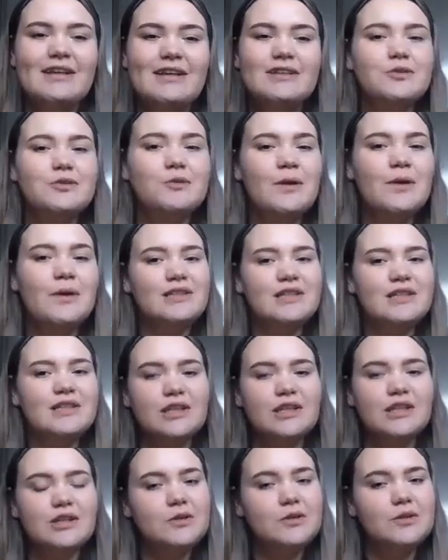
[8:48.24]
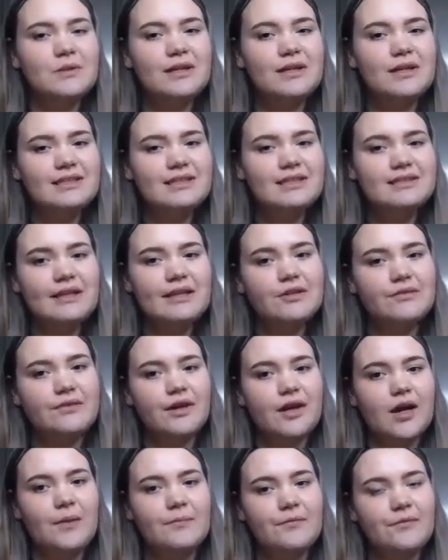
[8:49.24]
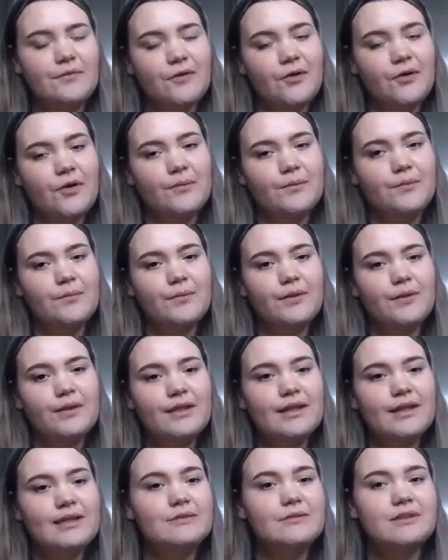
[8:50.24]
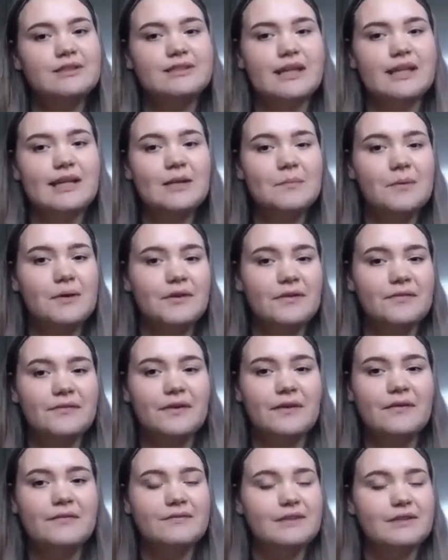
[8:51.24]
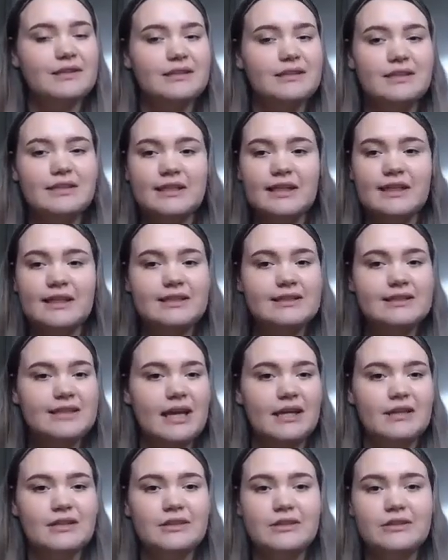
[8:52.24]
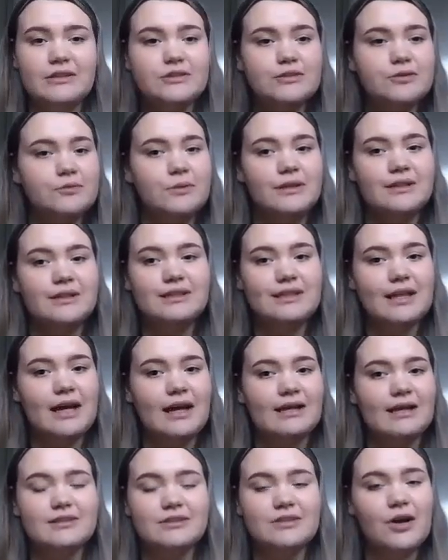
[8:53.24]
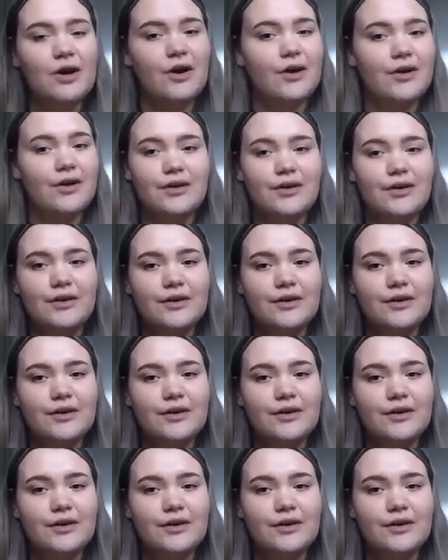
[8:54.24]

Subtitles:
So where did the community side of it come from? Like you were saying about the 15 and then the 10 years. So where did that start?